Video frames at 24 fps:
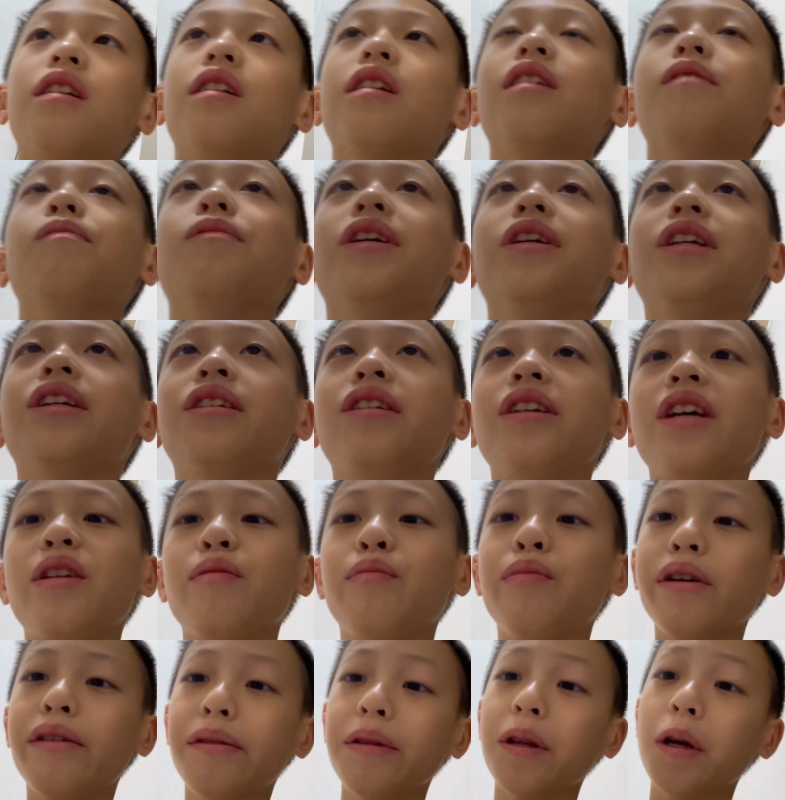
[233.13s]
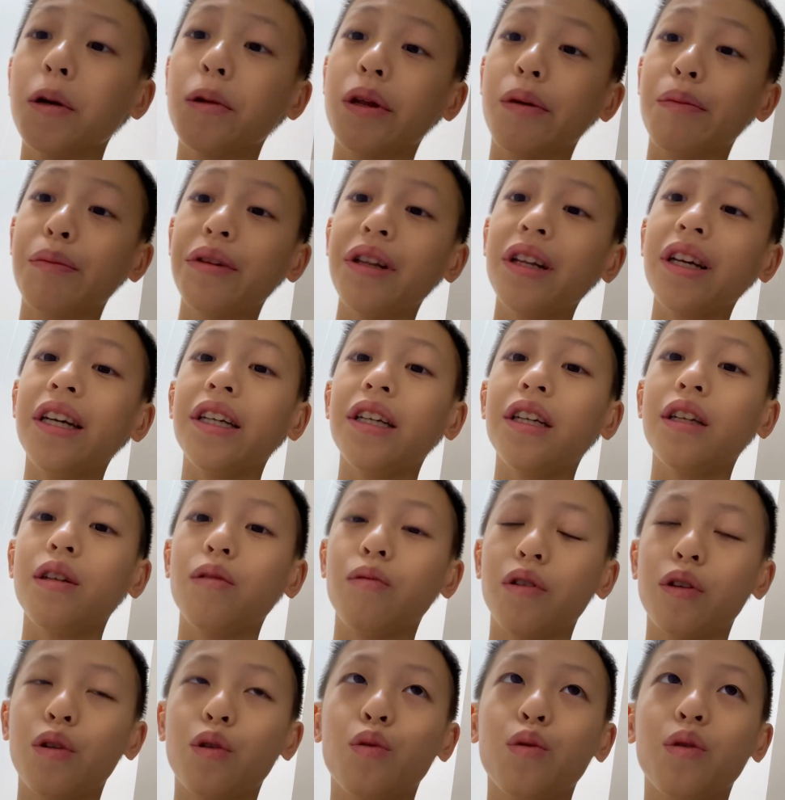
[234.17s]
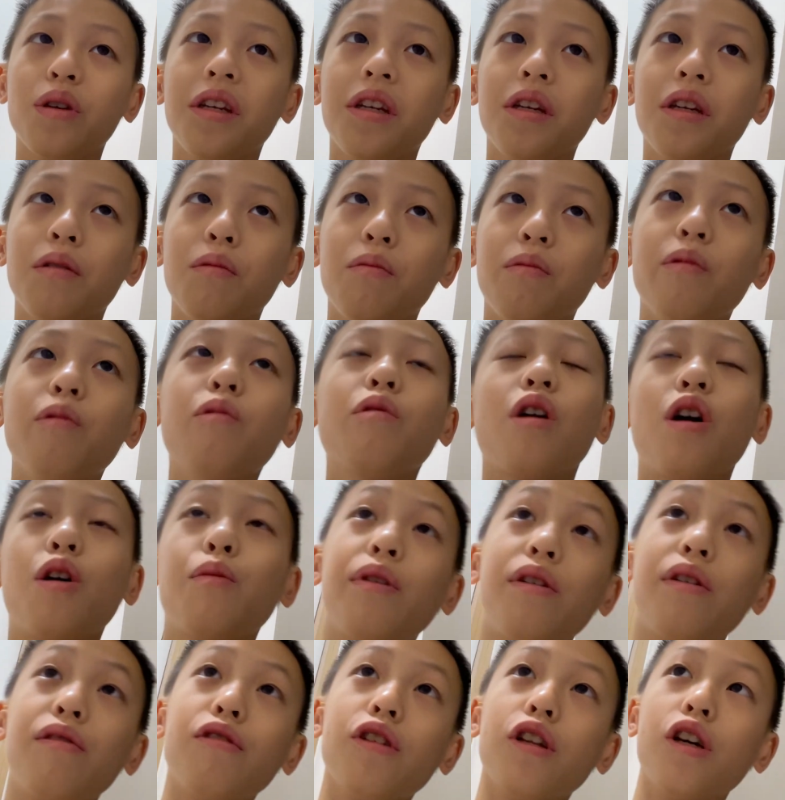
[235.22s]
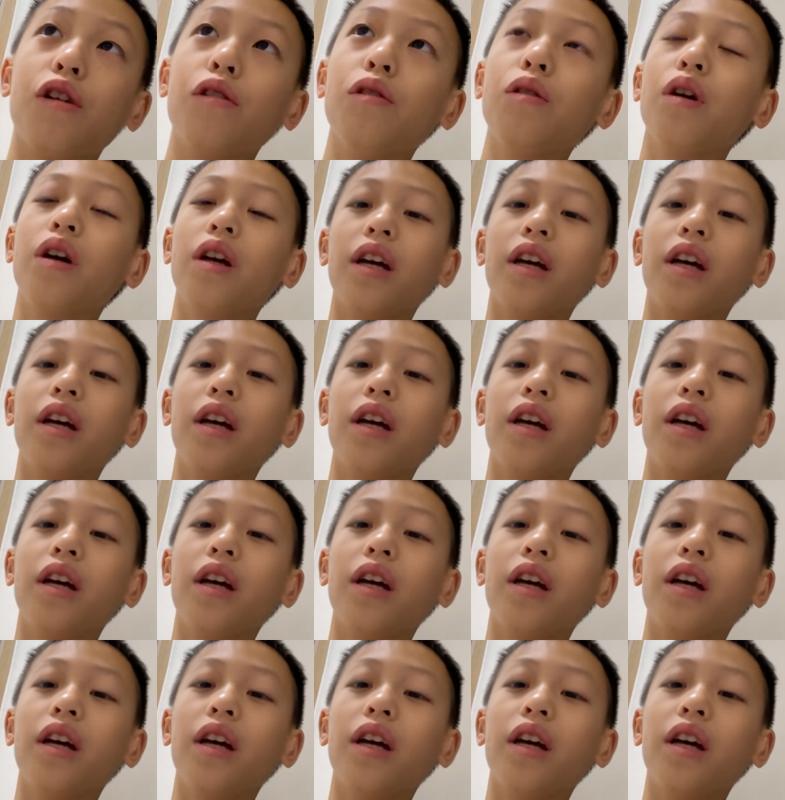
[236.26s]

we say buffalo the place, which we will call buffalo.